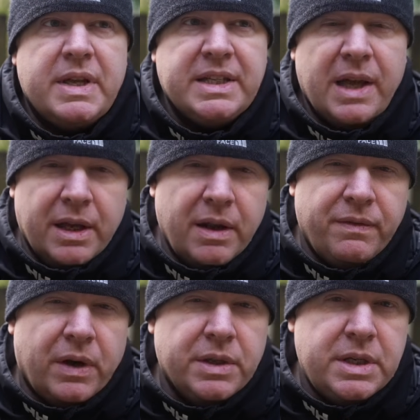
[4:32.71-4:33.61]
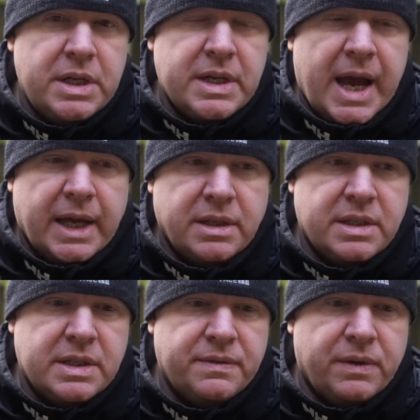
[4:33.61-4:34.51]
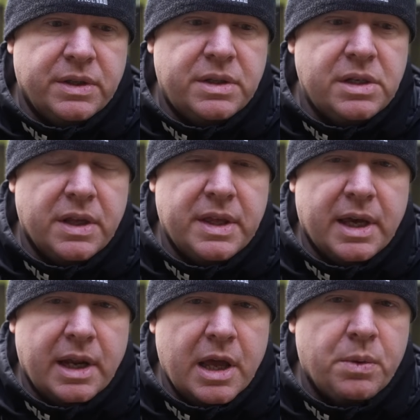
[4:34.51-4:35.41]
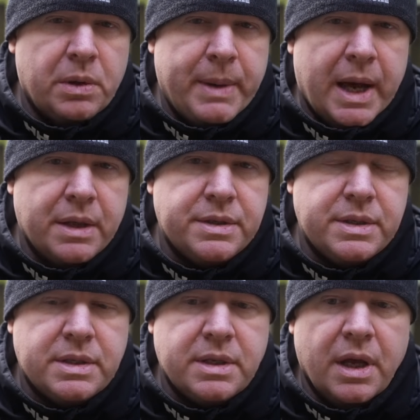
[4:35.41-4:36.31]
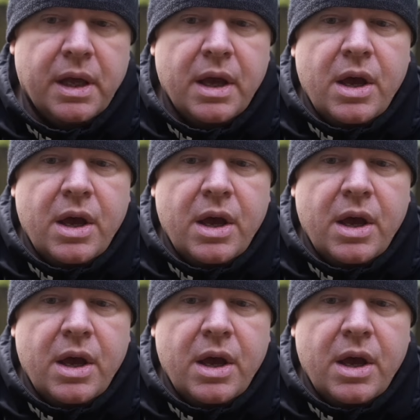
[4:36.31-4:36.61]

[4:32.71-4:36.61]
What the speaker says: it's like an advantage and a disadvantage, I think, in equal amounts, is that